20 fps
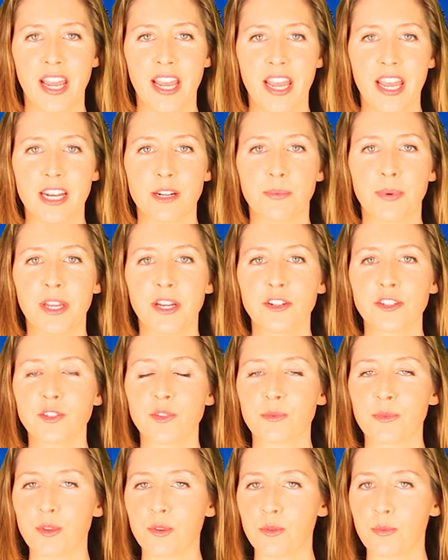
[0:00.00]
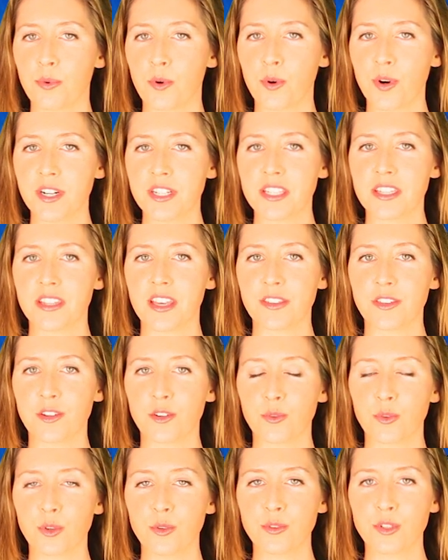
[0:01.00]
It appears from the reports that the
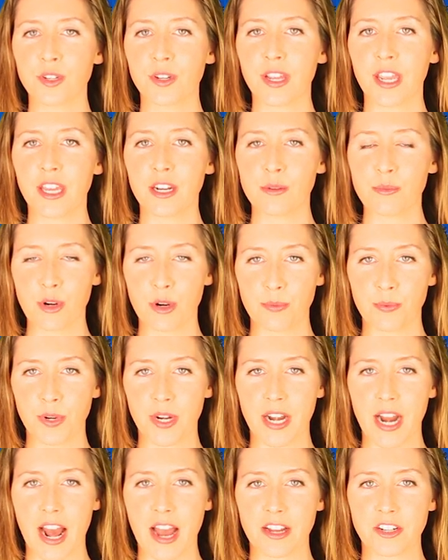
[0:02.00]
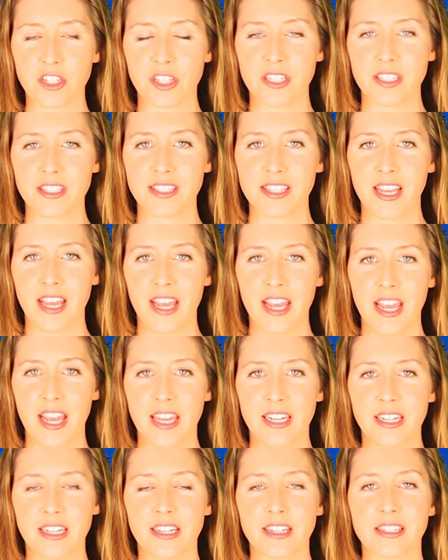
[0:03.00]
crew took inappropriate actions in
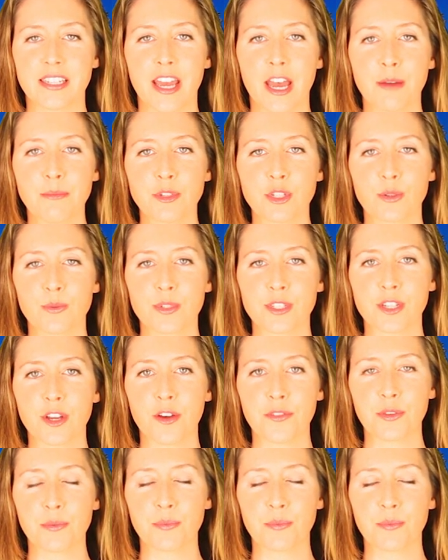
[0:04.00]
an attempt to resolve the